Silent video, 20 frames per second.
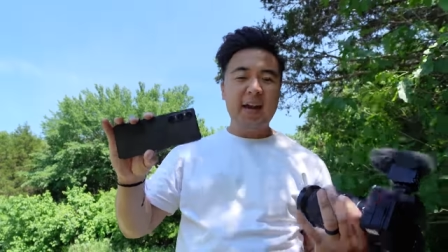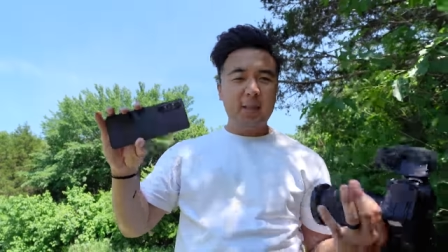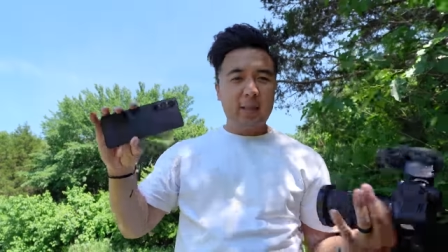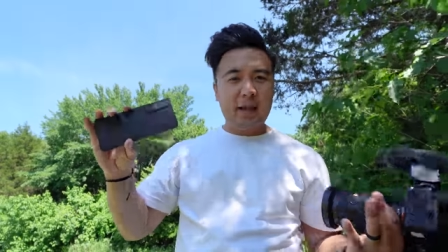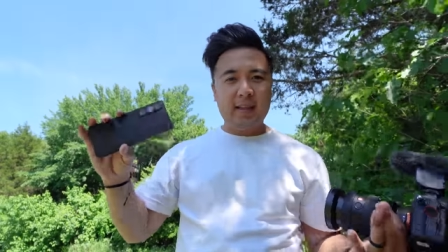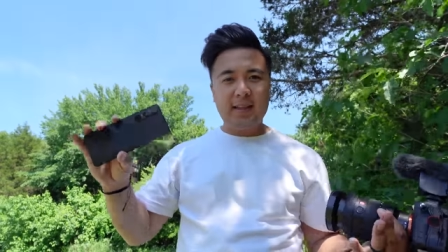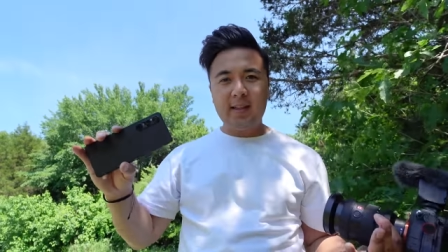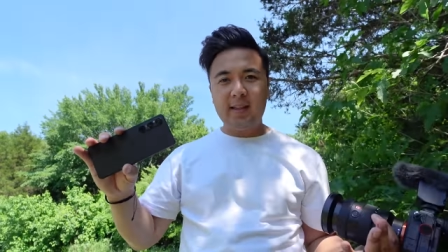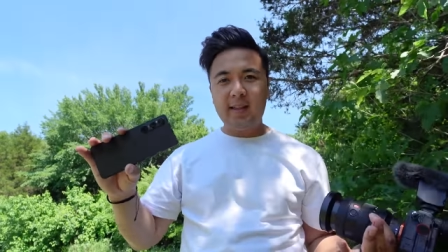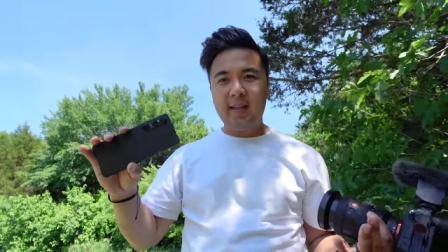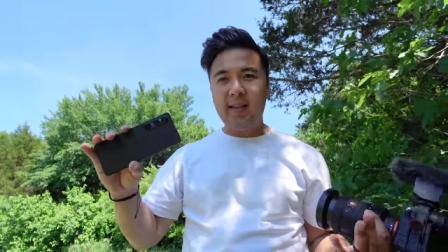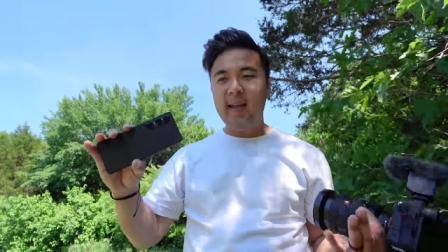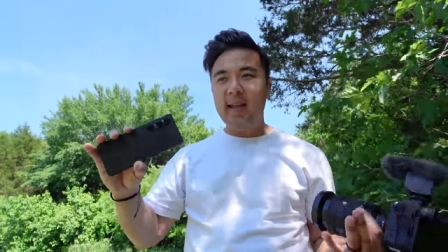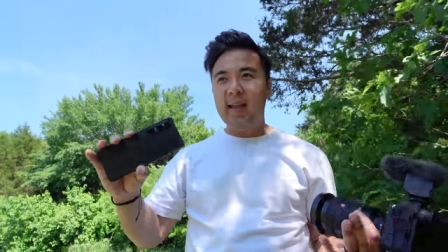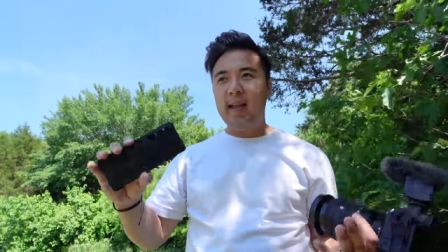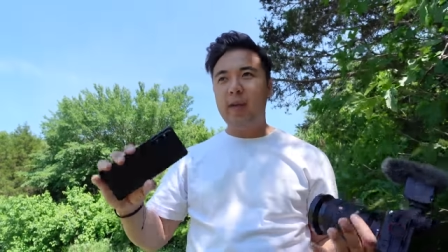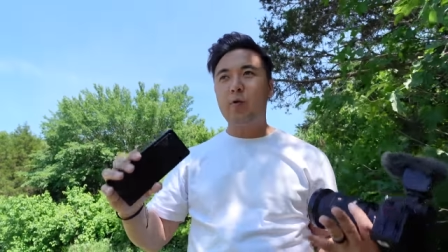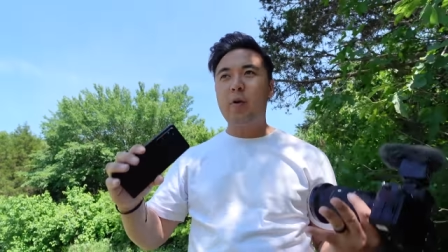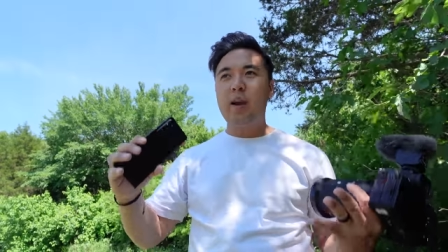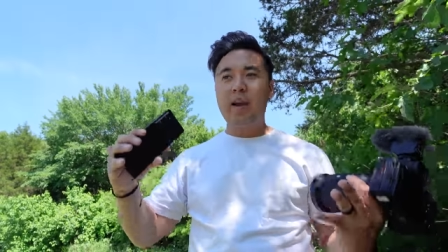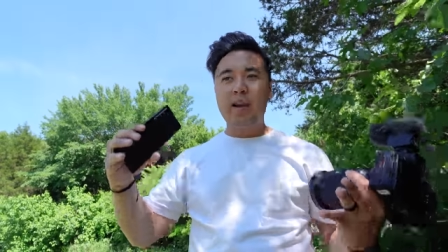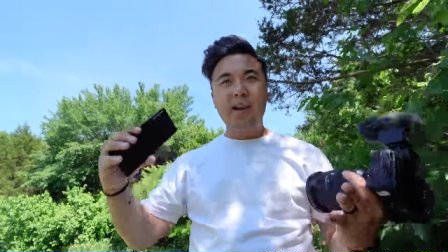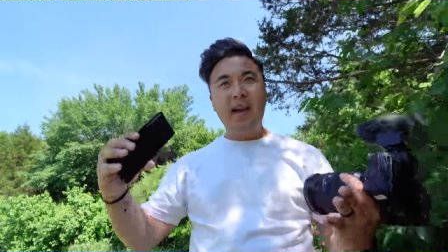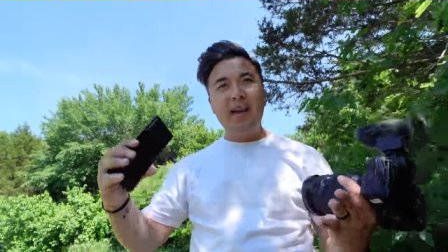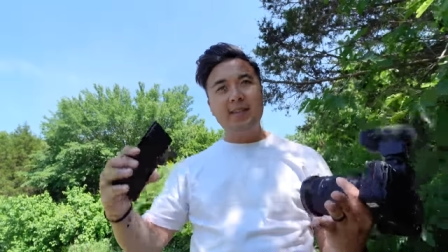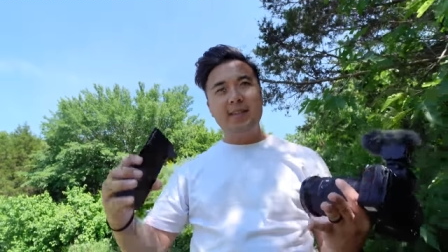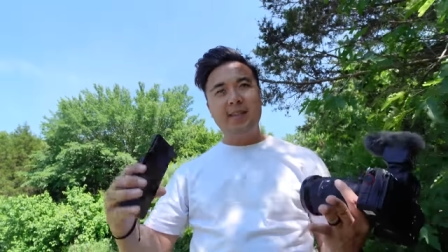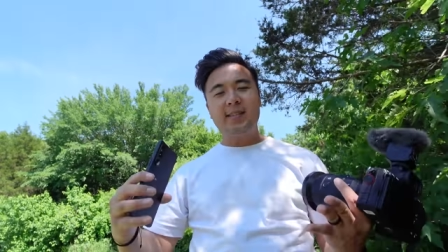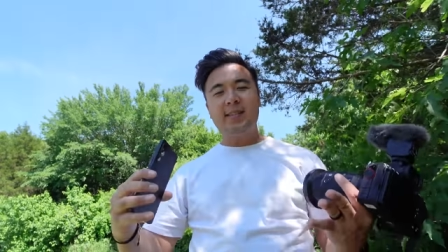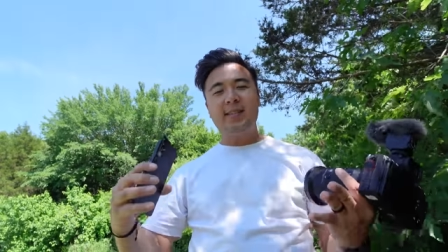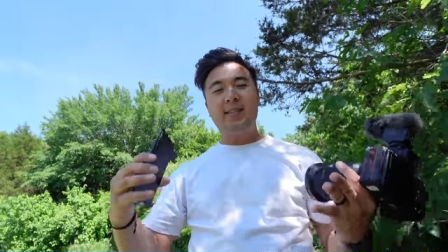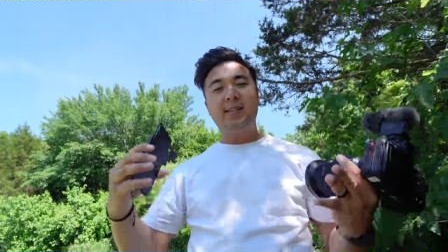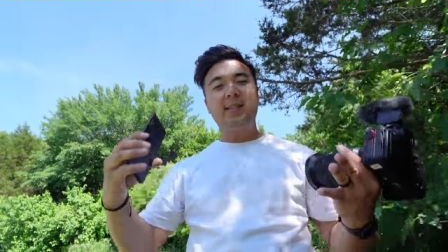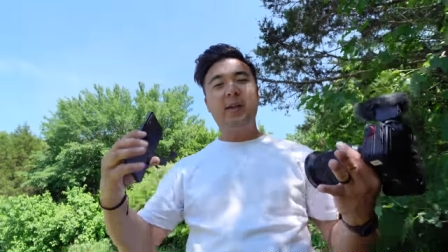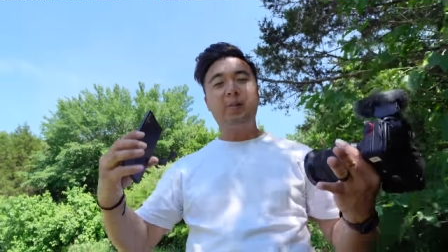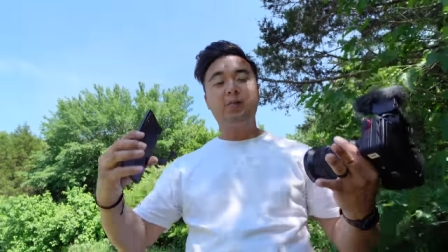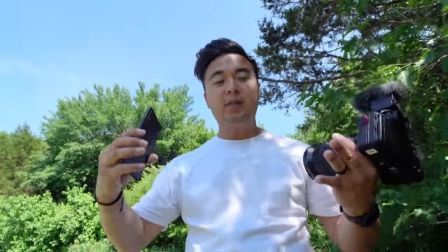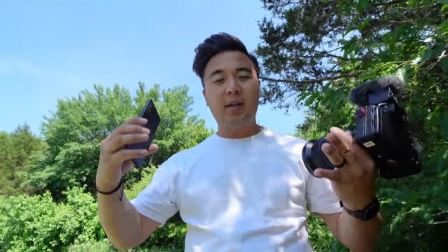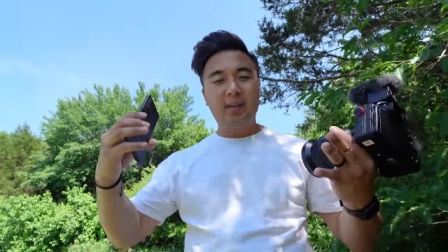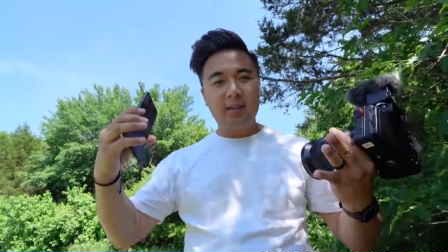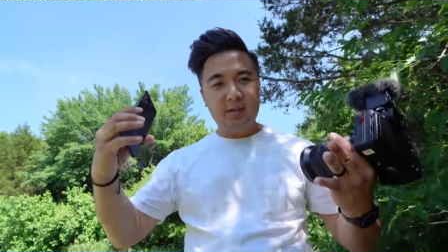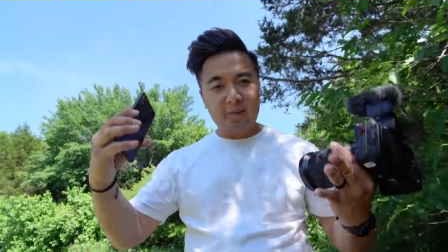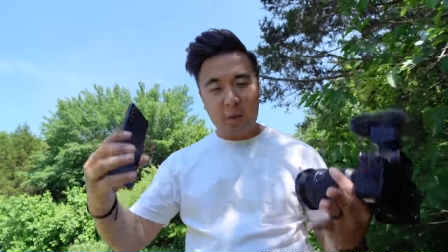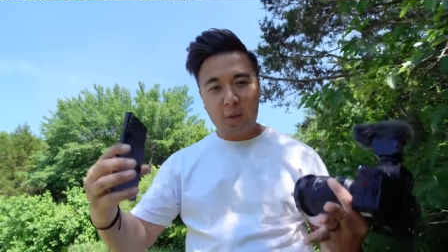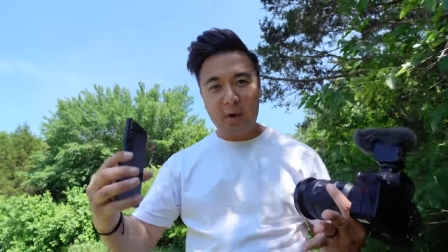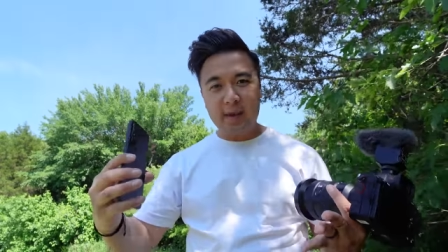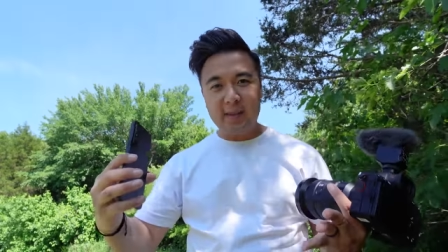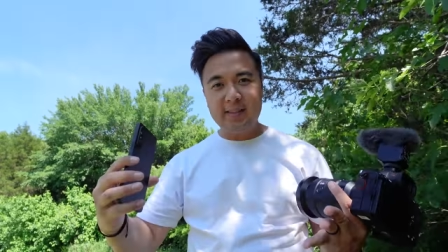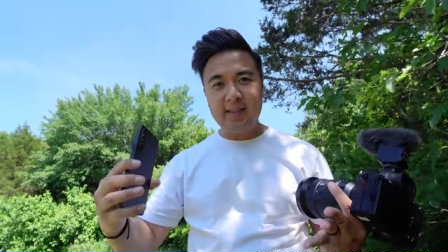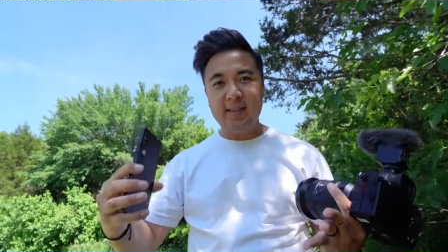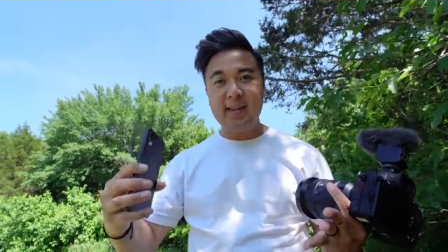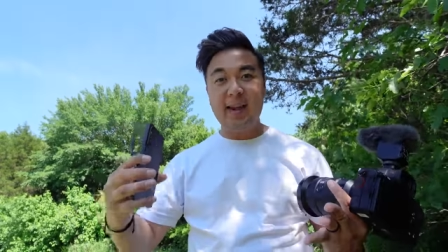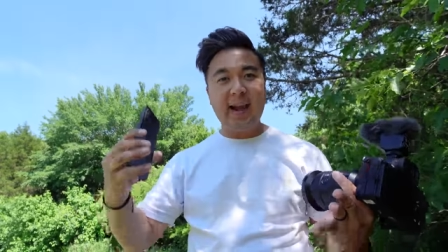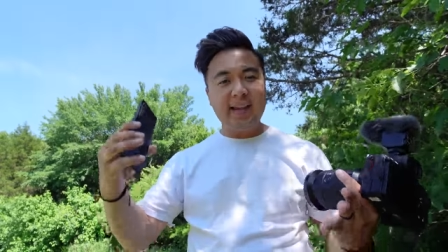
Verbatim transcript: Basically, it recognizes the subject's voice and